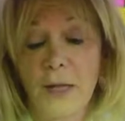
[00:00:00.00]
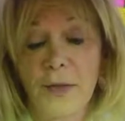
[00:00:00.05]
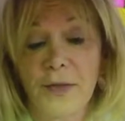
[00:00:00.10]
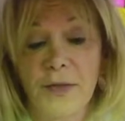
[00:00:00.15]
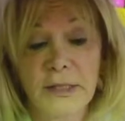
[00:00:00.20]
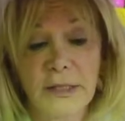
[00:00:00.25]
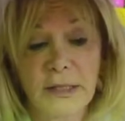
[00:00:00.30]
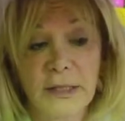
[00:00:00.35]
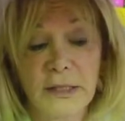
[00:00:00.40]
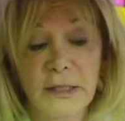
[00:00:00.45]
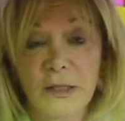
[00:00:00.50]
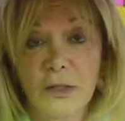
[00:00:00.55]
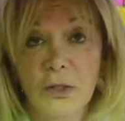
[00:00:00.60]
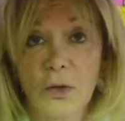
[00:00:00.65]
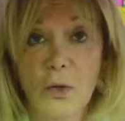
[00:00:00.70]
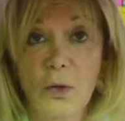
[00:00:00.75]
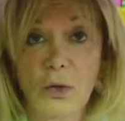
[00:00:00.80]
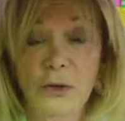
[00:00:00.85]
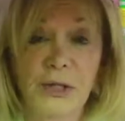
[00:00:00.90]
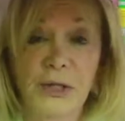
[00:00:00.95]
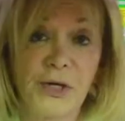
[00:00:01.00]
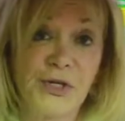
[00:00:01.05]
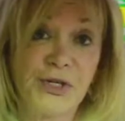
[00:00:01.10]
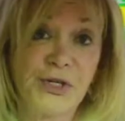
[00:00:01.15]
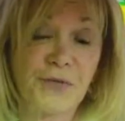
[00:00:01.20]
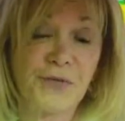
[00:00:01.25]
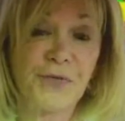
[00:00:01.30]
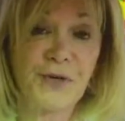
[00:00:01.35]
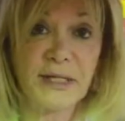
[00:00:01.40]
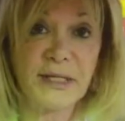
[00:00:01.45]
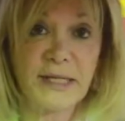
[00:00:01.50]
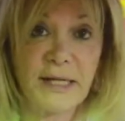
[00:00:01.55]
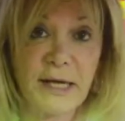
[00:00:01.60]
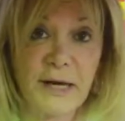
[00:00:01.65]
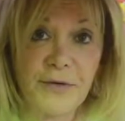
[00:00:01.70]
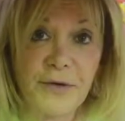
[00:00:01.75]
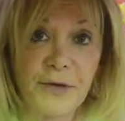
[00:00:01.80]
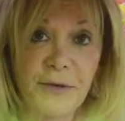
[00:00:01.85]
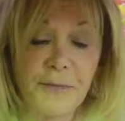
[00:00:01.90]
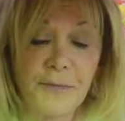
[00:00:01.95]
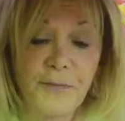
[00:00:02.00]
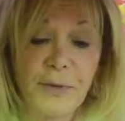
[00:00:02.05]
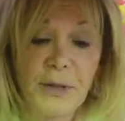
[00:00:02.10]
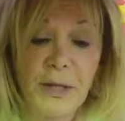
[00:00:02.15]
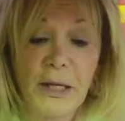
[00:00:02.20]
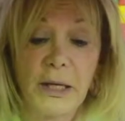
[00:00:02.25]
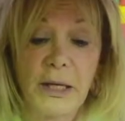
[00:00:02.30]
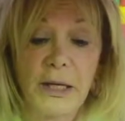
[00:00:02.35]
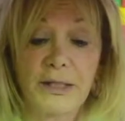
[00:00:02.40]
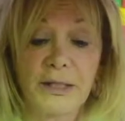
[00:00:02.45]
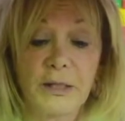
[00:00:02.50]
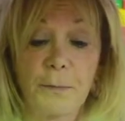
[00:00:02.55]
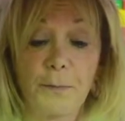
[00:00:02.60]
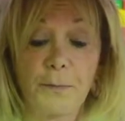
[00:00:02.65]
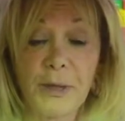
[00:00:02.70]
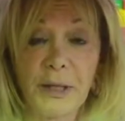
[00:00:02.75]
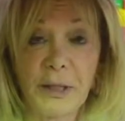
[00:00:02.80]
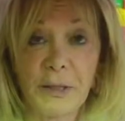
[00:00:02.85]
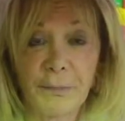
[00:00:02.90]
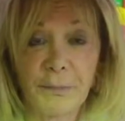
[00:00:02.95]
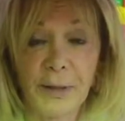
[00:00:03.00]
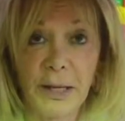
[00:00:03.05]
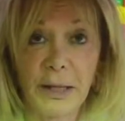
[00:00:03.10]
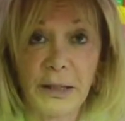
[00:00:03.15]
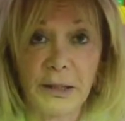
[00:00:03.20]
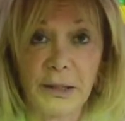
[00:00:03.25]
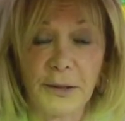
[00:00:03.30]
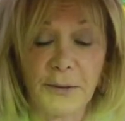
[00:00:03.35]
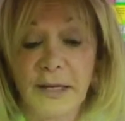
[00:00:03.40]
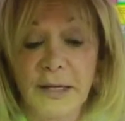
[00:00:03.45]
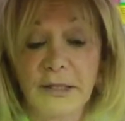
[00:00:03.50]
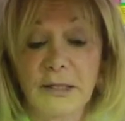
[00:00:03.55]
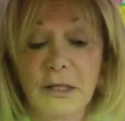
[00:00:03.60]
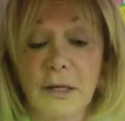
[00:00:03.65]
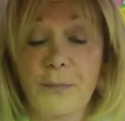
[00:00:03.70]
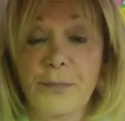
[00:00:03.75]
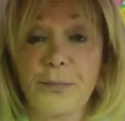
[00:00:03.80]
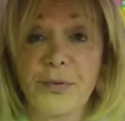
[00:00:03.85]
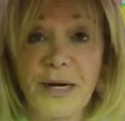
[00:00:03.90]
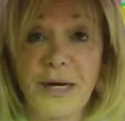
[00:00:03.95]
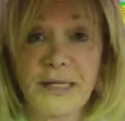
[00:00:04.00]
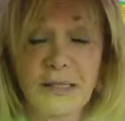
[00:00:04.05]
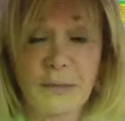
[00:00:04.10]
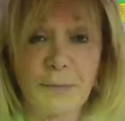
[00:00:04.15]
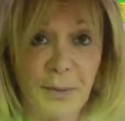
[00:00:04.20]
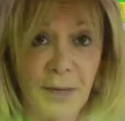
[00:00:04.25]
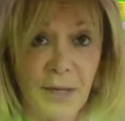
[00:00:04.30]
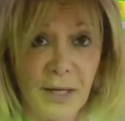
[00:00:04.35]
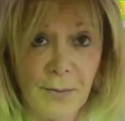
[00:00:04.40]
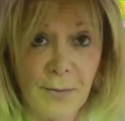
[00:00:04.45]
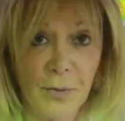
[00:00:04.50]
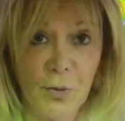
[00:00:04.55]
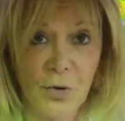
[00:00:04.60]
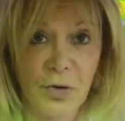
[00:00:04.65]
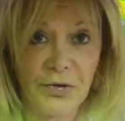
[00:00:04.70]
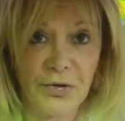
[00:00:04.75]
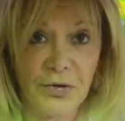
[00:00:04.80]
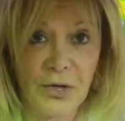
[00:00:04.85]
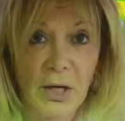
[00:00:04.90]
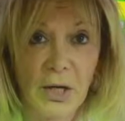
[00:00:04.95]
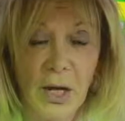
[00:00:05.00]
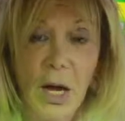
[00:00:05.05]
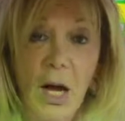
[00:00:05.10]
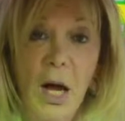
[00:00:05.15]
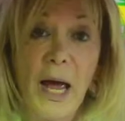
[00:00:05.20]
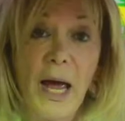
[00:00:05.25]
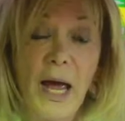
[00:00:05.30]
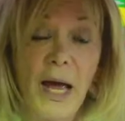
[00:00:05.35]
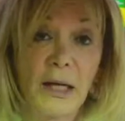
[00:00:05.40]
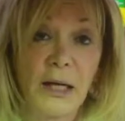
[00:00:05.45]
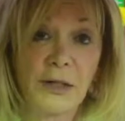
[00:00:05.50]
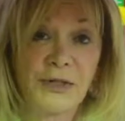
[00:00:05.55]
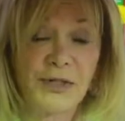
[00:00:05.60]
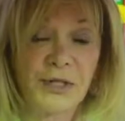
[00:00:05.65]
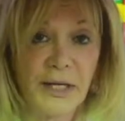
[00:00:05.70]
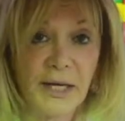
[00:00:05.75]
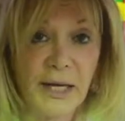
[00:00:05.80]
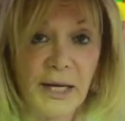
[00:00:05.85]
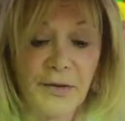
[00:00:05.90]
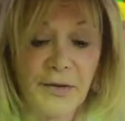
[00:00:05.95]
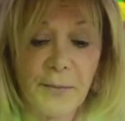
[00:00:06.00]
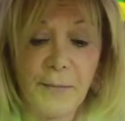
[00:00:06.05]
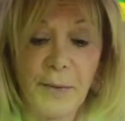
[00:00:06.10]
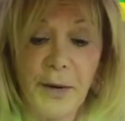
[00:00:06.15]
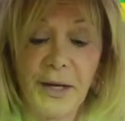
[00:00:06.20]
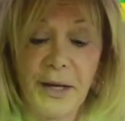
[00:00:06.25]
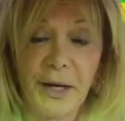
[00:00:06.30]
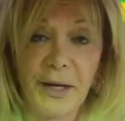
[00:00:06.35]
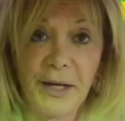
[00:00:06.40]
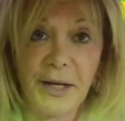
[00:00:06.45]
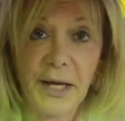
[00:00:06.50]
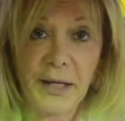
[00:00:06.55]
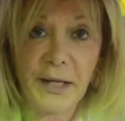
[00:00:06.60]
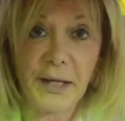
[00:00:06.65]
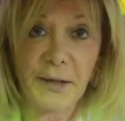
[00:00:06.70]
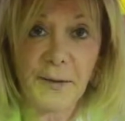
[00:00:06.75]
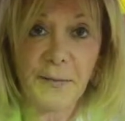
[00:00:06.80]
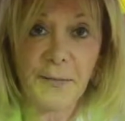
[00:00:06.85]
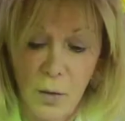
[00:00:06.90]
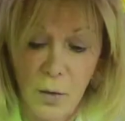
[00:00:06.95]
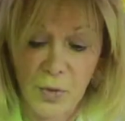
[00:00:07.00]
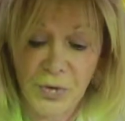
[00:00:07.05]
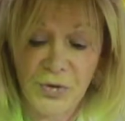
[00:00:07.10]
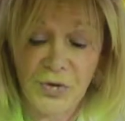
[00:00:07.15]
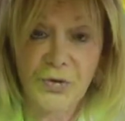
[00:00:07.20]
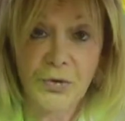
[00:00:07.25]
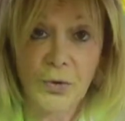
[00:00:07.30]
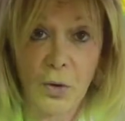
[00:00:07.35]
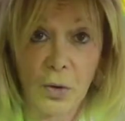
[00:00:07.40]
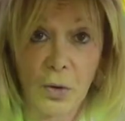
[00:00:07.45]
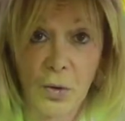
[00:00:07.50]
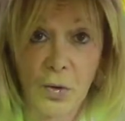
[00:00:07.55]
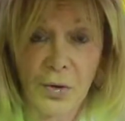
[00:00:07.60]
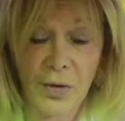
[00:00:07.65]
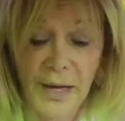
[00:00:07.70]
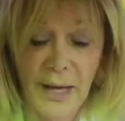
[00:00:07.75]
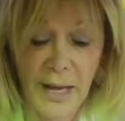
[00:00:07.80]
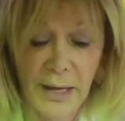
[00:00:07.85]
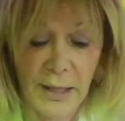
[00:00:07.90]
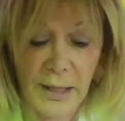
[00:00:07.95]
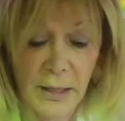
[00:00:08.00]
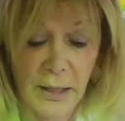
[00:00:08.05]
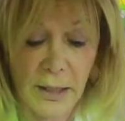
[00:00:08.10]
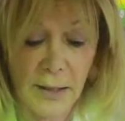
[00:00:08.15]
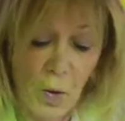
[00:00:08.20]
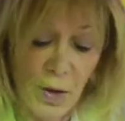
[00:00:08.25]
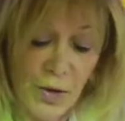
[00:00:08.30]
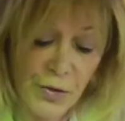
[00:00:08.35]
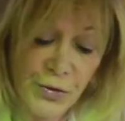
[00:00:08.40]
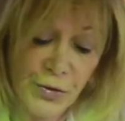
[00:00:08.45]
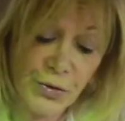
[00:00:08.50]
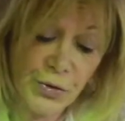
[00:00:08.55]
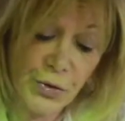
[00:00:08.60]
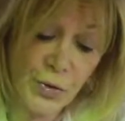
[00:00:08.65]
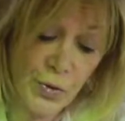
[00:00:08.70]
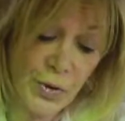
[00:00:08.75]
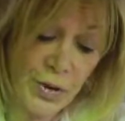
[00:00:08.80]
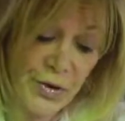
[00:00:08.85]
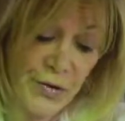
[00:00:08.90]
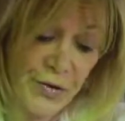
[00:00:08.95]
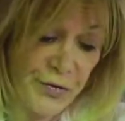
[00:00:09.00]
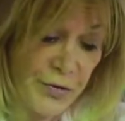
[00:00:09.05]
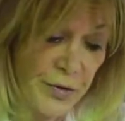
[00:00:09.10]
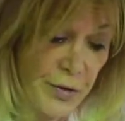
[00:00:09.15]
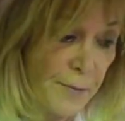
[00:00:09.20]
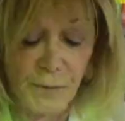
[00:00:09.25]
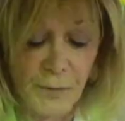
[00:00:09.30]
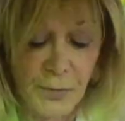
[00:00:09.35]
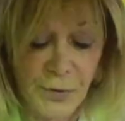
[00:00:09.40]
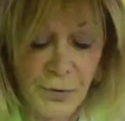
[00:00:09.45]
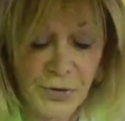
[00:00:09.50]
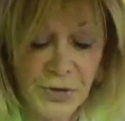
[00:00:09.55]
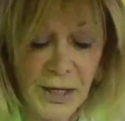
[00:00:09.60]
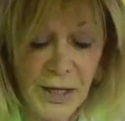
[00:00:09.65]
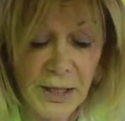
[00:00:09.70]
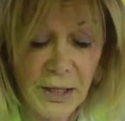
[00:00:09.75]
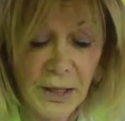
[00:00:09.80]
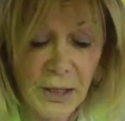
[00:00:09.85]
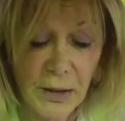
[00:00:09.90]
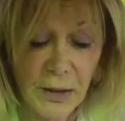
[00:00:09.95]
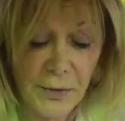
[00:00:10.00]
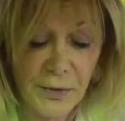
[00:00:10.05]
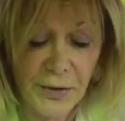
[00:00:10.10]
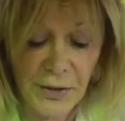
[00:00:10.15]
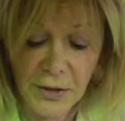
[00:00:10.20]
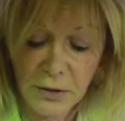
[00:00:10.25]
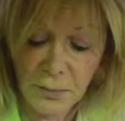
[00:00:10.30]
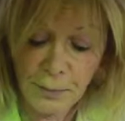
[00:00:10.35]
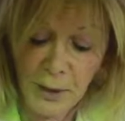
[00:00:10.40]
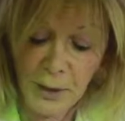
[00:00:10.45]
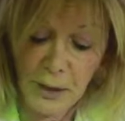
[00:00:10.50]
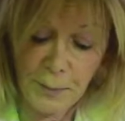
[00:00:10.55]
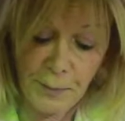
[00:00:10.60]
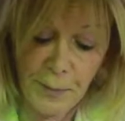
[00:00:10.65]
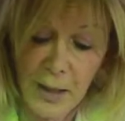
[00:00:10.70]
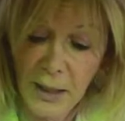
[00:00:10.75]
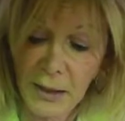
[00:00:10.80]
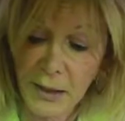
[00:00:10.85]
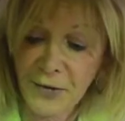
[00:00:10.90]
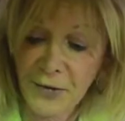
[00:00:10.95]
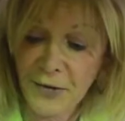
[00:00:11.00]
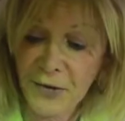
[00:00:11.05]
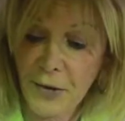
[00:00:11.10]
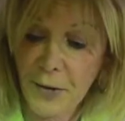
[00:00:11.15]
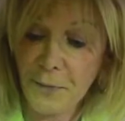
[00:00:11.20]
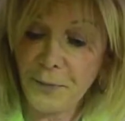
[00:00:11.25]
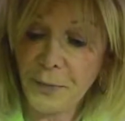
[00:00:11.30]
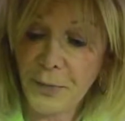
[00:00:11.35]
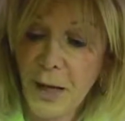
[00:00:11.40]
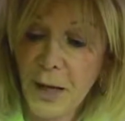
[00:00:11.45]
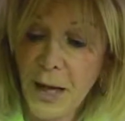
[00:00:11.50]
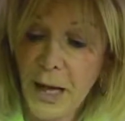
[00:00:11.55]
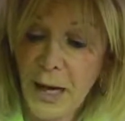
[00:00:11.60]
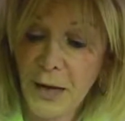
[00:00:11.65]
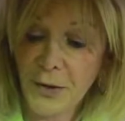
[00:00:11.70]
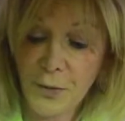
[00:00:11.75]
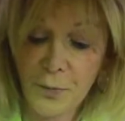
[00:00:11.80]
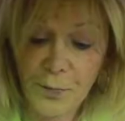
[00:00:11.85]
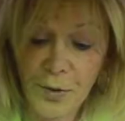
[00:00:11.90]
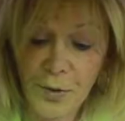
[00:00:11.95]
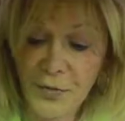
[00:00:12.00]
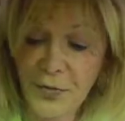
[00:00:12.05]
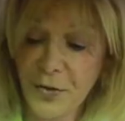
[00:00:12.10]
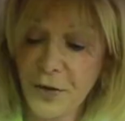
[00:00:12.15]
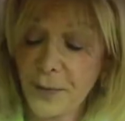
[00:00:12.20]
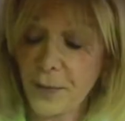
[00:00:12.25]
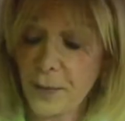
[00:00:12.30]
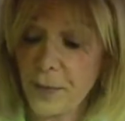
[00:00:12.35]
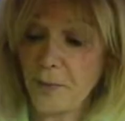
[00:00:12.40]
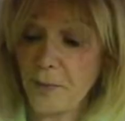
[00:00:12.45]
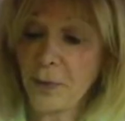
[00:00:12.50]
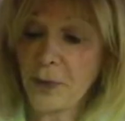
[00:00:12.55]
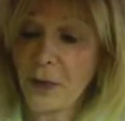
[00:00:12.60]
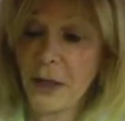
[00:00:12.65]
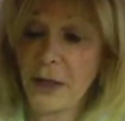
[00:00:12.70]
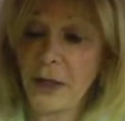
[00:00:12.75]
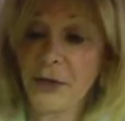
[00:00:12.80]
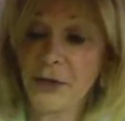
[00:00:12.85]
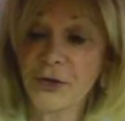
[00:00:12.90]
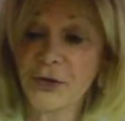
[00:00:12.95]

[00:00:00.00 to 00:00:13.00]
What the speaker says: This here is called a Jiffy 7. It's a peat pellet. It's compressed peat moss held together by a netting, which is all organic. What you do is you take these peat pellets and you put them in a